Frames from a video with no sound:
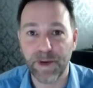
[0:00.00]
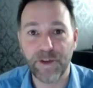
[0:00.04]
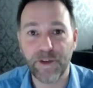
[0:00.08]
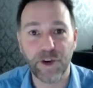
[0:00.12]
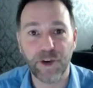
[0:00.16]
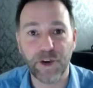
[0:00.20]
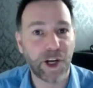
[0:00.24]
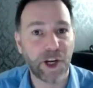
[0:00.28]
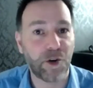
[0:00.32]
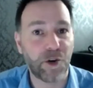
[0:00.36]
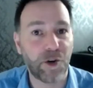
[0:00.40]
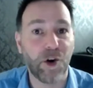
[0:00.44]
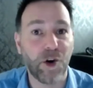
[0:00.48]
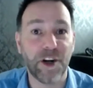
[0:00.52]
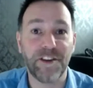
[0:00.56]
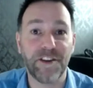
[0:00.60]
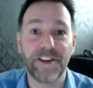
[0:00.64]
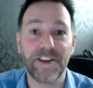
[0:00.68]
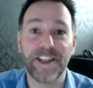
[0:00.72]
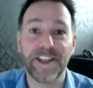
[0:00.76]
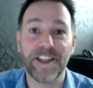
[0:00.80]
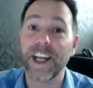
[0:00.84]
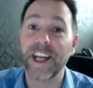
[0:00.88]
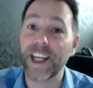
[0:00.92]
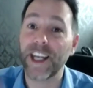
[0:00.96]
before I go on
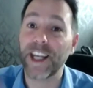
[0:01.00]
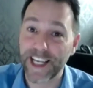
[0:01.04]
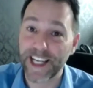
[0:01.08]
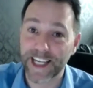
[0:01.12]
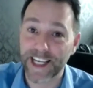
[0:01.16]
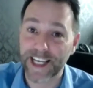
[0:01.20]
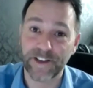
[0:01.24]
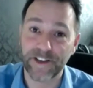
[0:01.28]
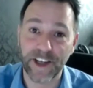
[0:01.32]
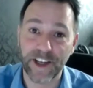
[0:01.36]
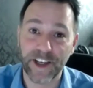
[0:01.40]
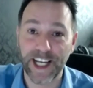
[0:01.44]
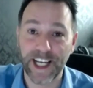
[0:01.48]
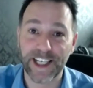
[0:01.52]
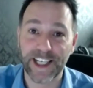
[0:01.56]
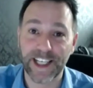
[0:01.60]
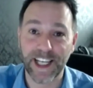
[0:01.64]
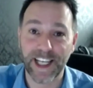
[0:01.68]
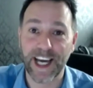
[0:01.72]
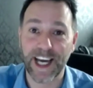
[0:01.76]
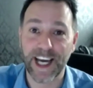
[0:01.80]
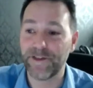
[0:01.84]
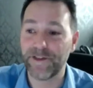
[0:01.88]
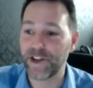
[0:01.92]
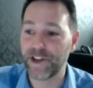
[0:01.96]
the
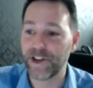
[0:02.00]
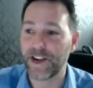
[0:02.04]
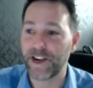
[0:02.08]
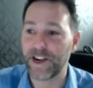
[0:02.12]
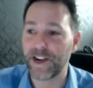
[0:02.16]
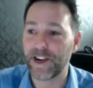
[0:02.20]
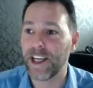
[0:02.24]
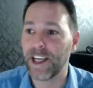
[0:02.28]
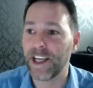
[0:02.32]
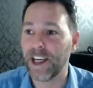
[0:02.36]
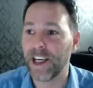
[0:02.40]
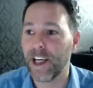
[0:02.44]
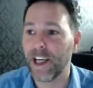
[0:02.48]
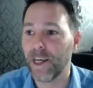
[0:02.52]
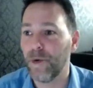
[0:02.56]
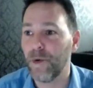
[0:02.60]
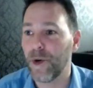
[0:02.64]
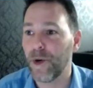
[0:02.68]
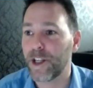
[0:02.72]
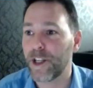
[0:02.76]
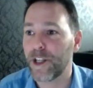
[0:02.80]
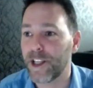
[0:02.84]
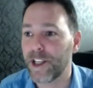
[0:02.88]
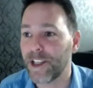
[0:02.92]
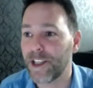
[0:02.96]
next live training,
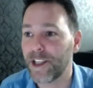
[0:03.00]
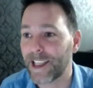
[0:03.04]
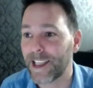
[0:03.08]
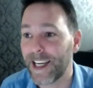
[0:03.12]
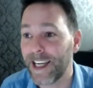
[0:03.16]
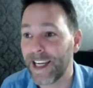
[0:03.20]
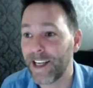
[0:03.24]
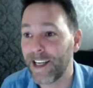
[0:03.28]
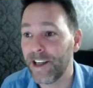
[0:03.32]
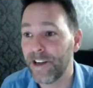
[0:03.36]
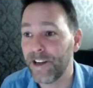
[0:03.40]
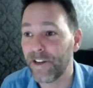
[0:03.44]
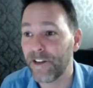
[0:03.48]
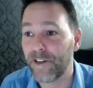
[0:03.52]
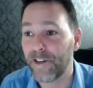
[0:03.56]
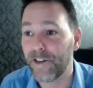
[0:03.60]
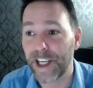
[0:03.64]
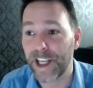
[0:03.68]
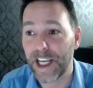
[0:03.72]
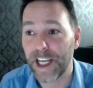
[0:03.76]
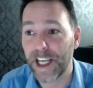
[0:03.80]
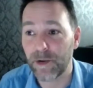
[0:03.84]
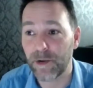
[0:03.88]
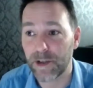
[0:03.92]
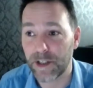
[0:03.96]
which is in
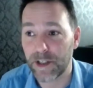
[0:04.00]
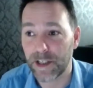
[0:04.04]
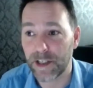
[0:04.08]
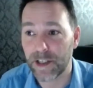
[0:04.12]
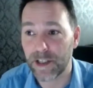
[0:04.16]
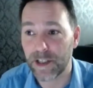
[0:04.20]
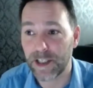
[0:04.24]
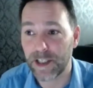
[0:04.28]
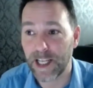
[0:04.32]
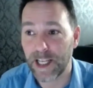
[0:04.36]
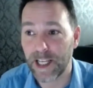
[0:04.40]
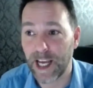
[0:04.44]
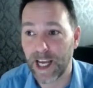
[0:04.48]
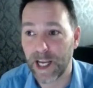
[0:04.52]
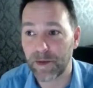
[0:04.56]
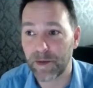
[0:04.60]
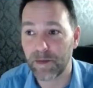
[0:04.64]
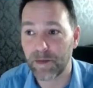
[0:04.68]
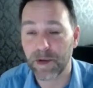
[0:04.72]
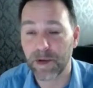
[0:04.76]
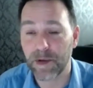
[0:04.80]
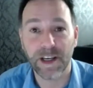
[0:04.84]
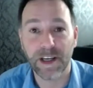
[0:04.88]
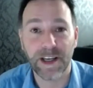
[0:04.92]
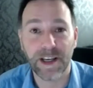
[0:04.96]
3 hours'
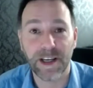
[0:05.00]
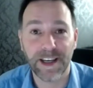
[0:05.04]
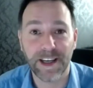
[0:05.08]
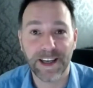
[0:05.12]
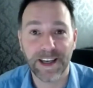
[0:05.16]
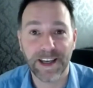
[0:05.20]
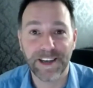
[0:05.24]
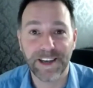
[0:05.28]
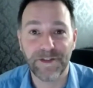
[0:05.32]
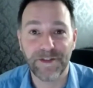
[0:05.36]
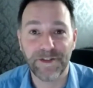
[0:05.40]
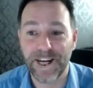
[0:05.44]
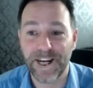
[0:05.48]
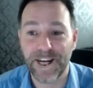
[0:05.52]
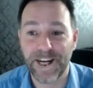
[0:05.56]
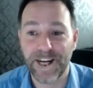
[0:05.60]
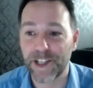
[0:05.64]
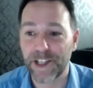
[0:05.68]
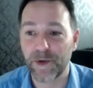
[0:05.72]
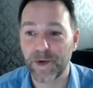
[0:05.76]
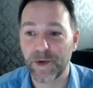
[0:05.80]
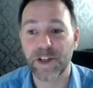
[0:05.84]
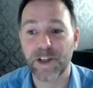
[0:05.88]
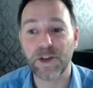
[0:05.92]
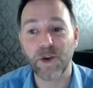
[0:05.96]
time for the
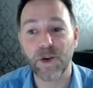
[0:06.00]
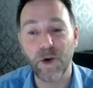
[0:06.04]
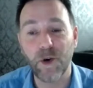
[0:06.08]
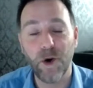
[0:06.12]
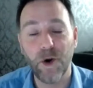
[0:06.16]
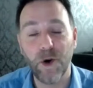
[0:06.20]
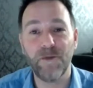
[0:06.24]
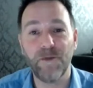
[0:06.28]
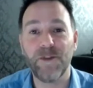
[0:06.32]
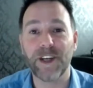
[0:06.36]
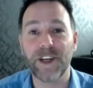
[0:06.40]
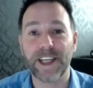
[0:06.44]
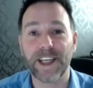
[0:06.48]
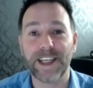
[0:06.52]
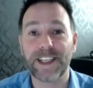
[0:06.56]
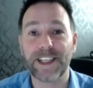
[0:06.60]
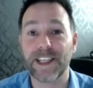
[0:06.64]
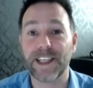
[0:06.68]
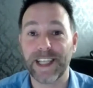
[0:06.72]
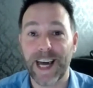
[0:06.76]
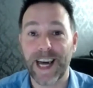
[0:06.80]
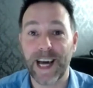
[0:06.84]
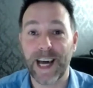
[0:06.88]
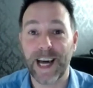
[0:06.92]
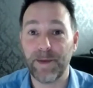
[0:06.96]
next one. So hopefully it
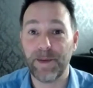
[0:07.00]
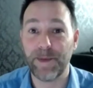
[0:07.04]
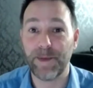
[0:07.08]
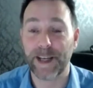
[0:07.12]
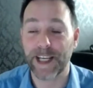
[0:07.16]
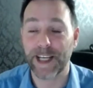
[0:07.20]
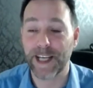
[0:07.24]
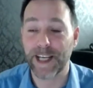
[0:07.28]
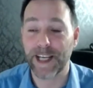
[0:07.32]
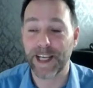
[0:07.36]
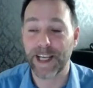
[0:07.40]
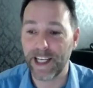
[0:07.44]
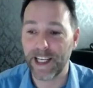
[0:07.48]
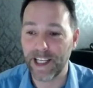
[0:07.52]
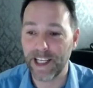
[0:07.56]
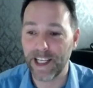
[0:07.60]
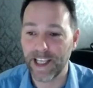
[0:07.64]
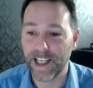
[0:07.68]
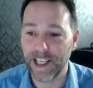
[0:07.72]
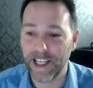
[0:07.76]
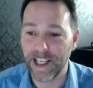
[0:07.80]
doesn't happen again,